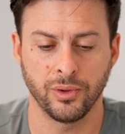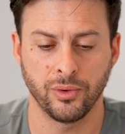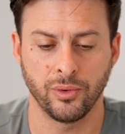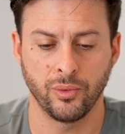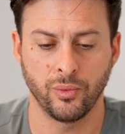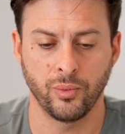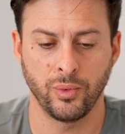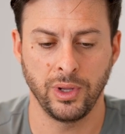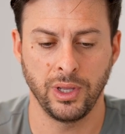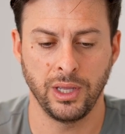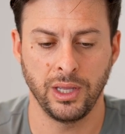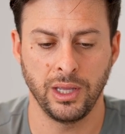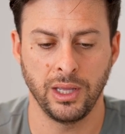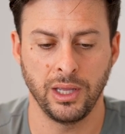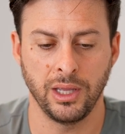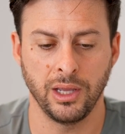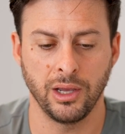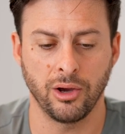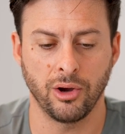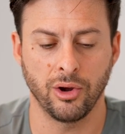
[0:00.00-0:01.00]

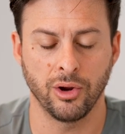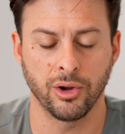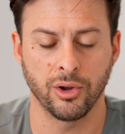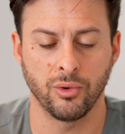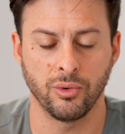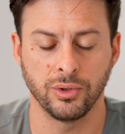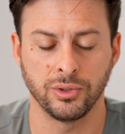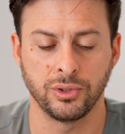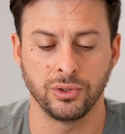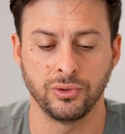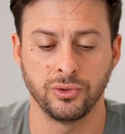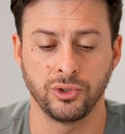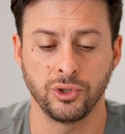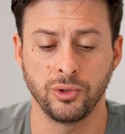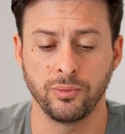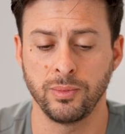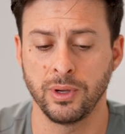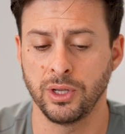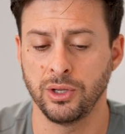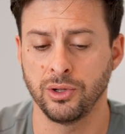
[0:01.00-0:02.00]
We are going to
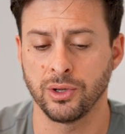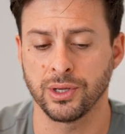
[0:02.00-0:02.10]
zoom in.